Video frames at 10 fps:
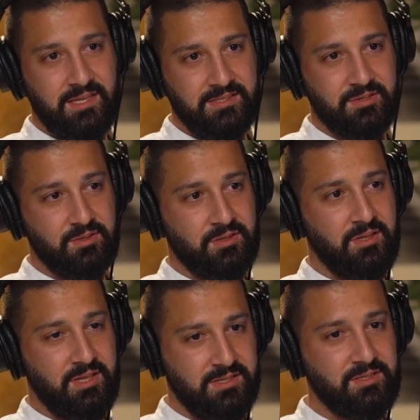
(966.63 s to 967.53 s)

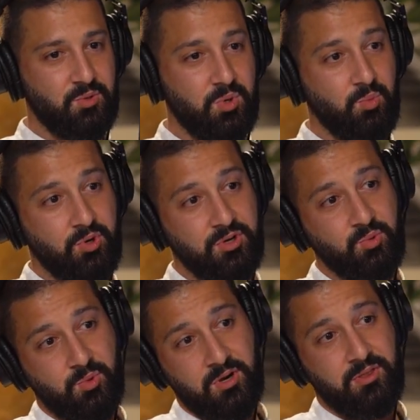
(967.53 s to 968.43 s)
is the
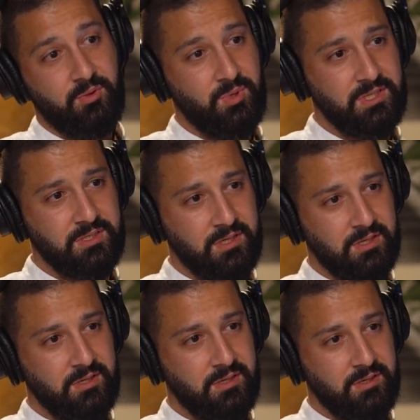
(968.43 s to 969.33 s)
reward worth the
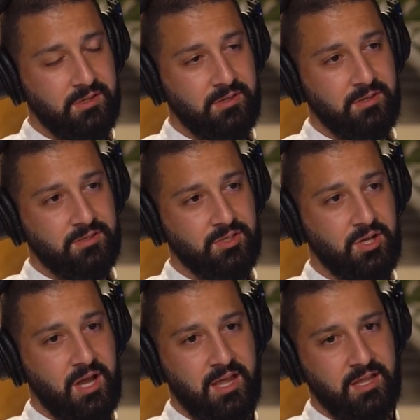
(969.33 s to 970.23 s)
risk?
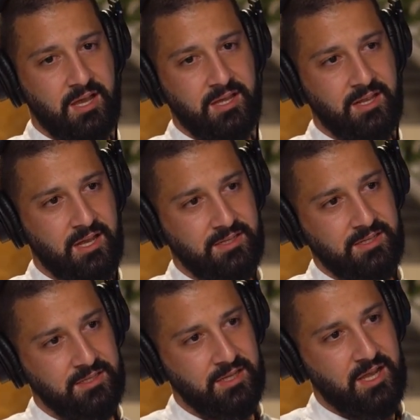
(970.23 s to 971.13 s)
So
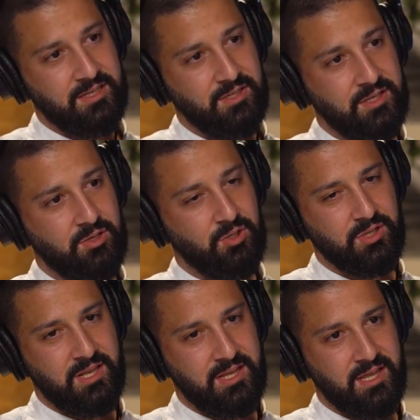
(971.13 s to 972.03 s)
I didn't
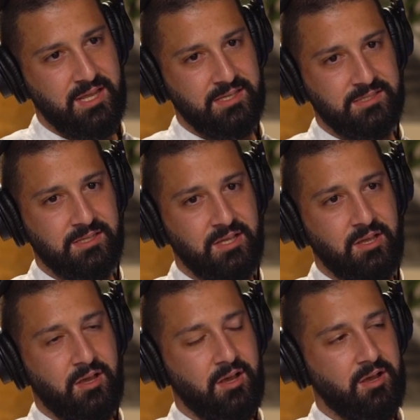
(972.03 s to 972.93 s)
look at it as
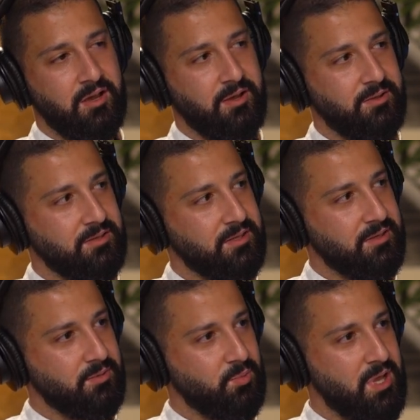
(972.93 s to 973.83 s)

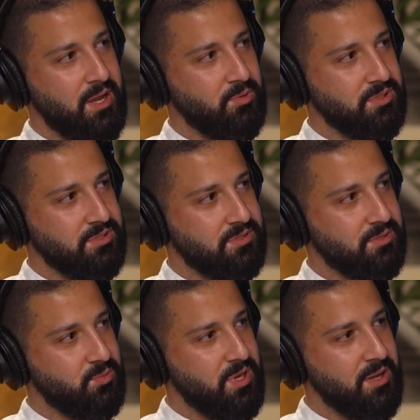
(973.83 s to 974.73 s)
when I
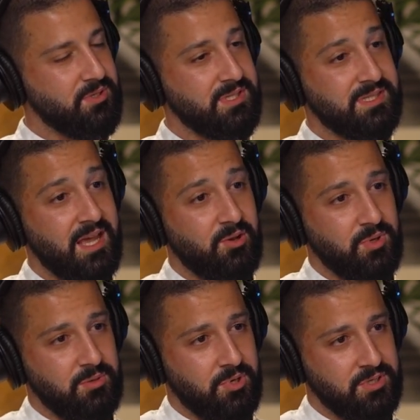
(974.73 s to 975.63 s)
was a
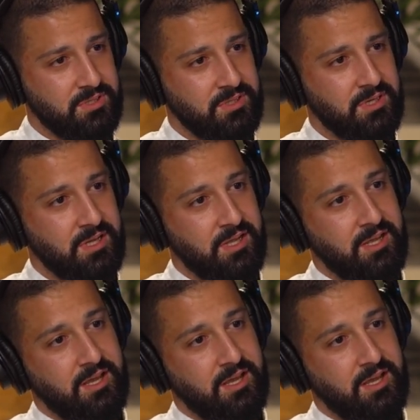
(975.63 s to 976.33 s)
salaried person,